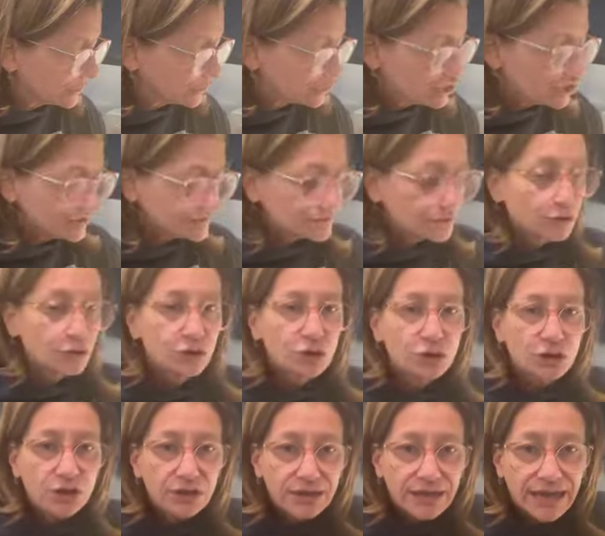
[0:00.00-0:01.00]
mean, just
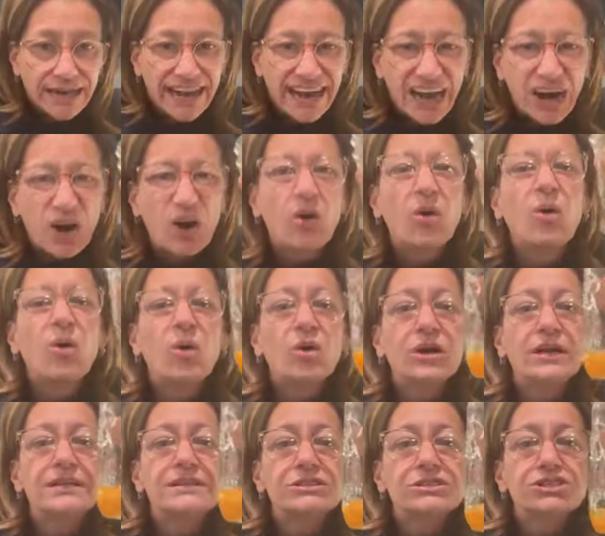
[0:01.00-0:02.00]
look at how
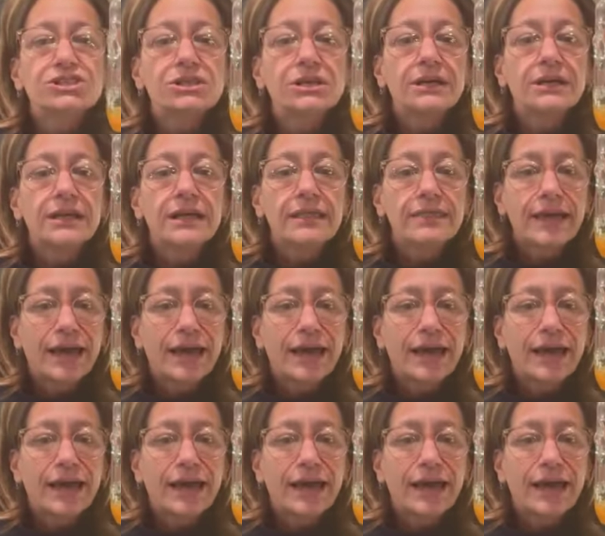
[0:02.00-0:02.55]
orange